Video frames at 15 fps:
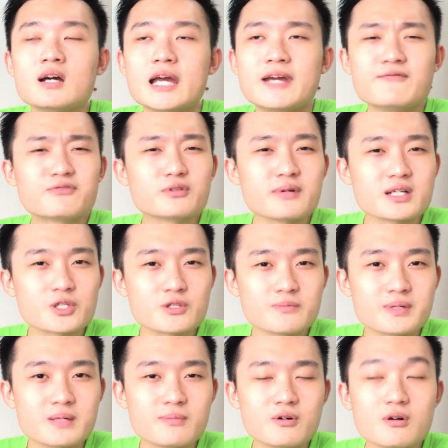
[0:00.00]
influential
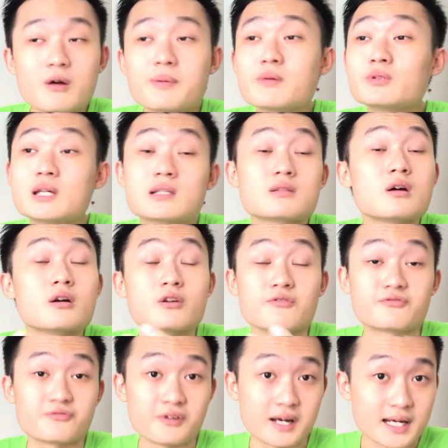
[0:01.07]
people or people that's not your
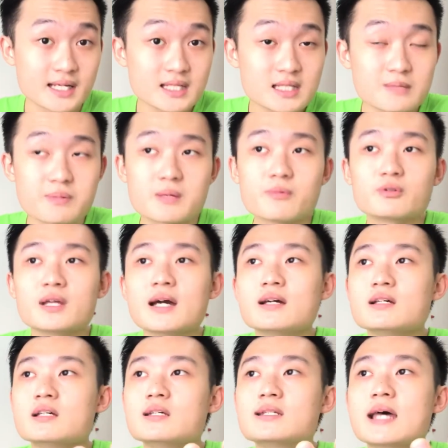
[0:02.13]
friends, people
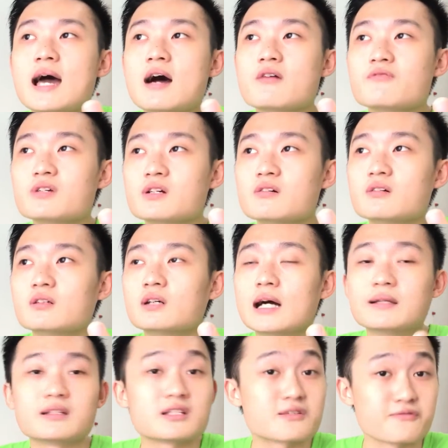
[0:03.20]
that is having
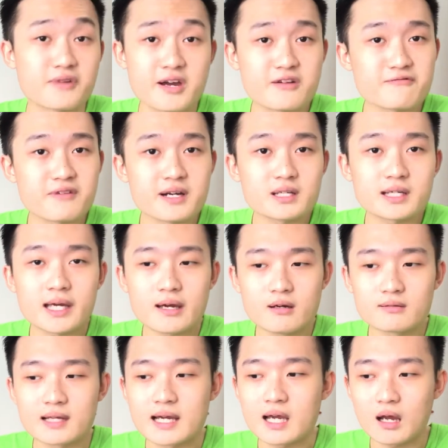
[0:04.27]
I think it's a verified
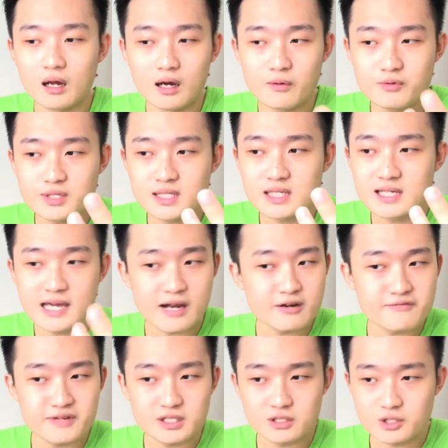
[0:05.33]
account. Like I would see
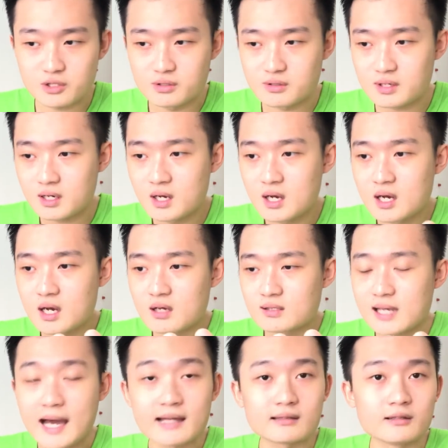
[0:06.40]
Gary Vaynerchuk,
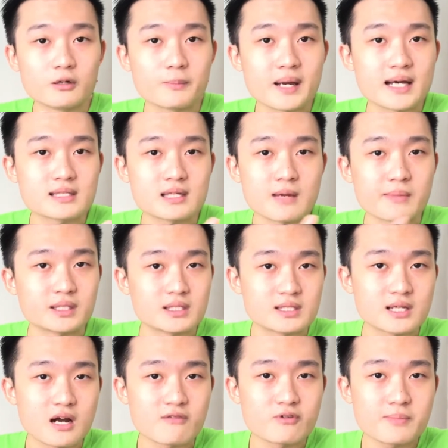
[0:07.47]
Tite Lopez in my
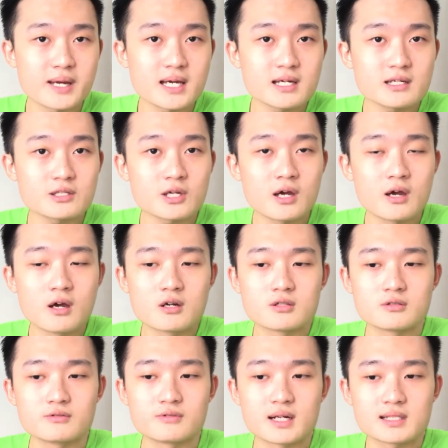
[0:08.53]
Discover page
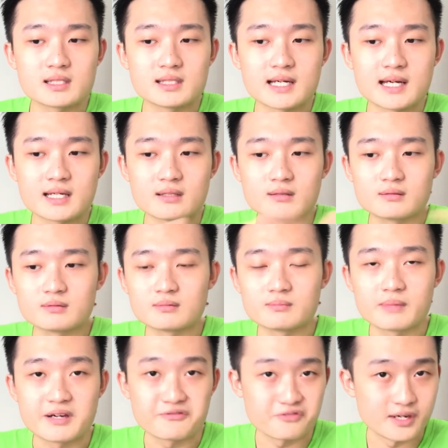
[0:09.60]
rather than
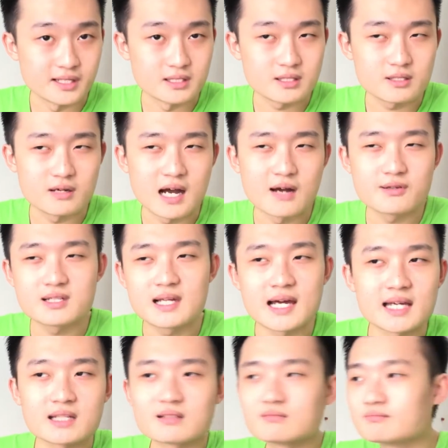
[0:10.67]
my friends. So I was
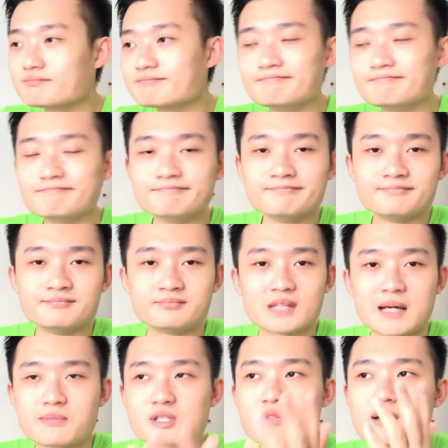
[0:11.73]
like,
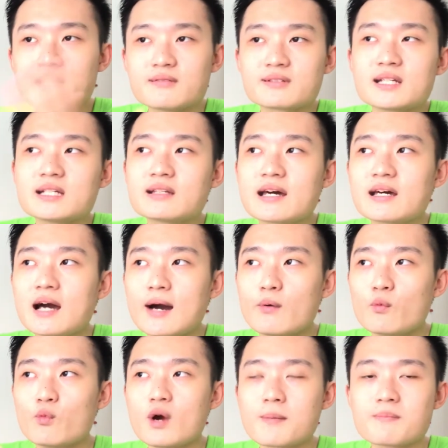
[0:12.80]
I'm still kind of thinking that
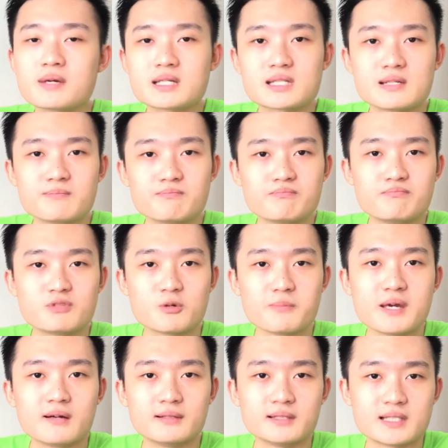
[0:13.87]
what makes it to
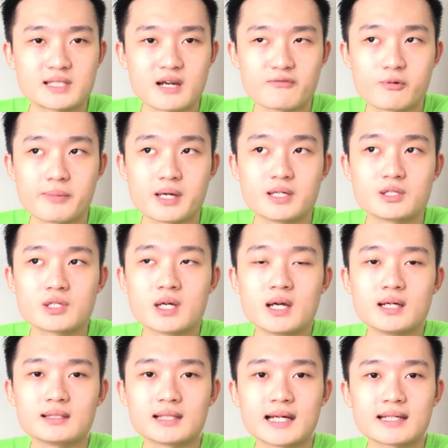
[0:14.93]
be on a Discover page?
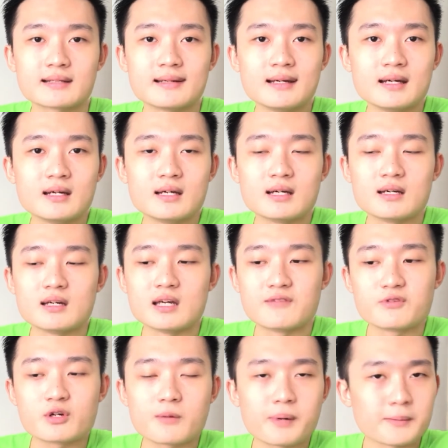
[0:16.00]
Like,
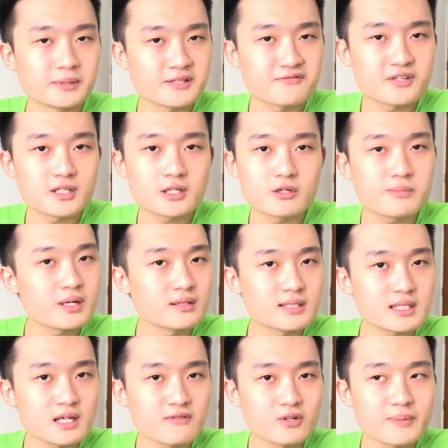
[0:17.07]
if you're a public figure, you'll be on
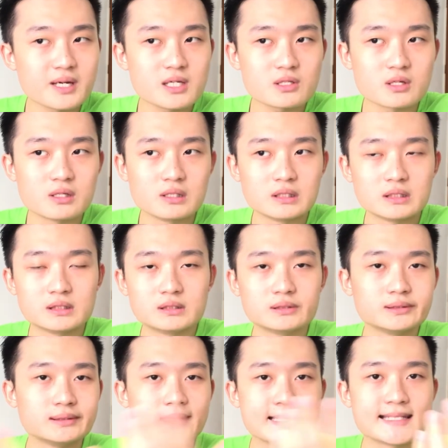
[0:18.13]
this cover page,
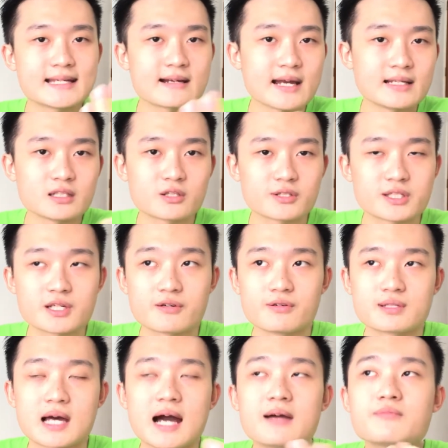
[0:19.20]
or is there any
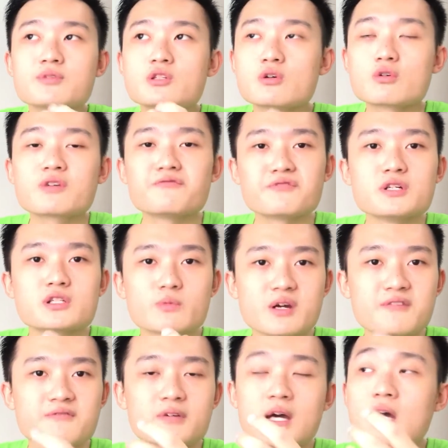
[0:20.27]
criteria? I'm so confused
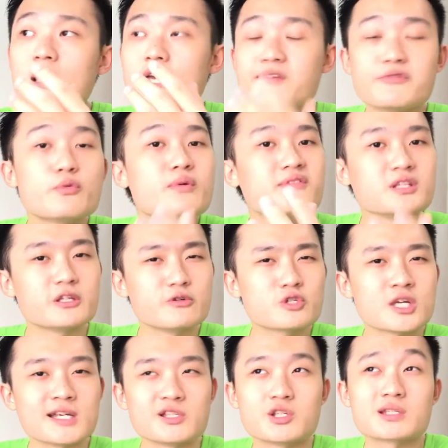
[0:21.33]
even with the new
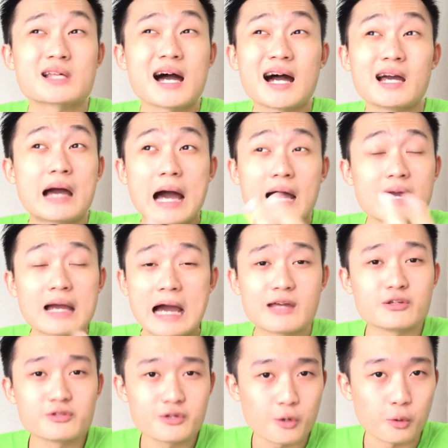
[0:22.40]
changes. I
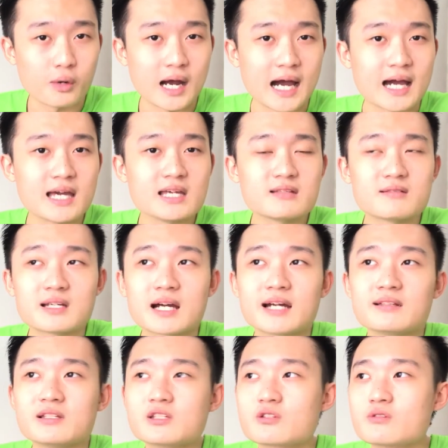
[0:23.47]
don't know. I think
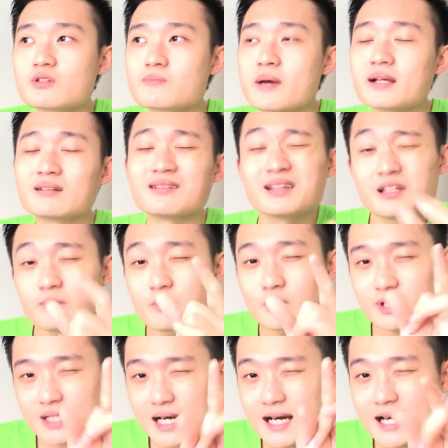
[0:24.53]
I need to spend a little
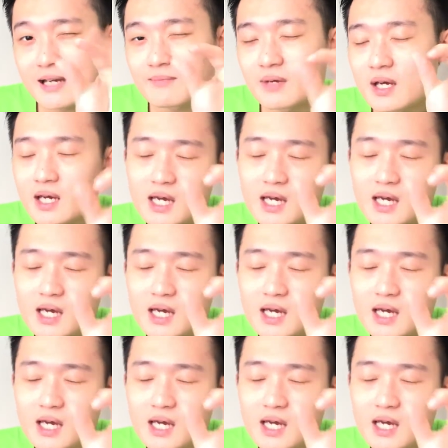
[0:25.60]
more time